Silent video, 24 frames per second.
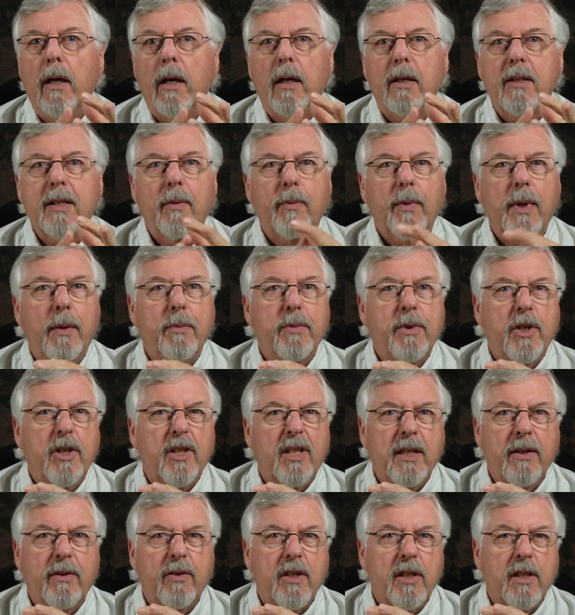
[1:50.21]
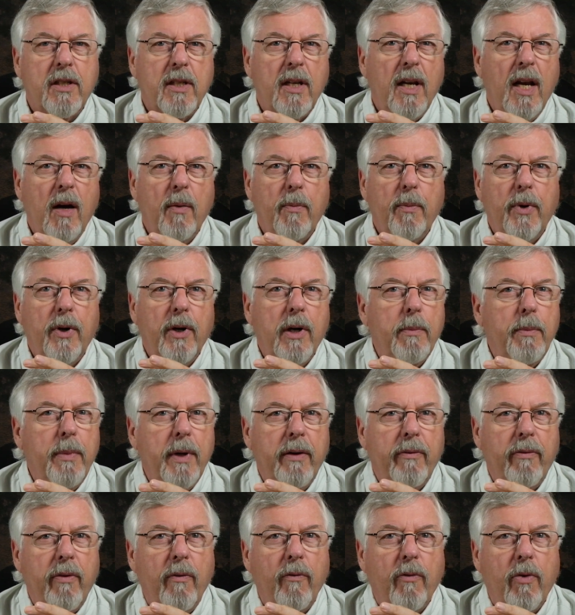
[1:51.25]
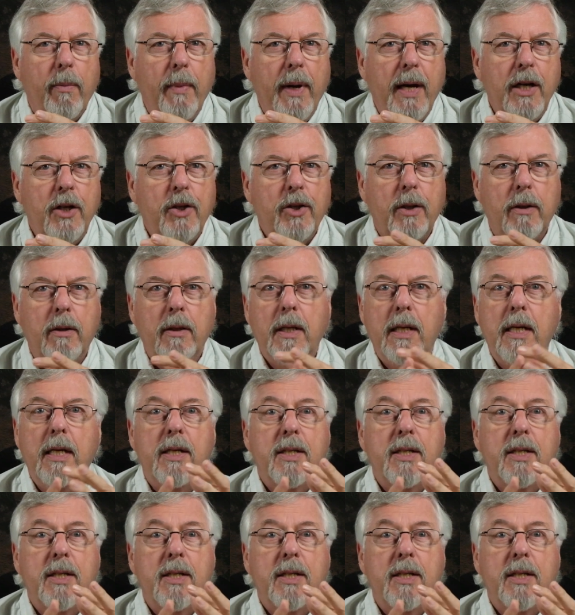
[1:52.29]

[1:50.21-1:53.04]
Sometimes it just gives us a number and a bit of information.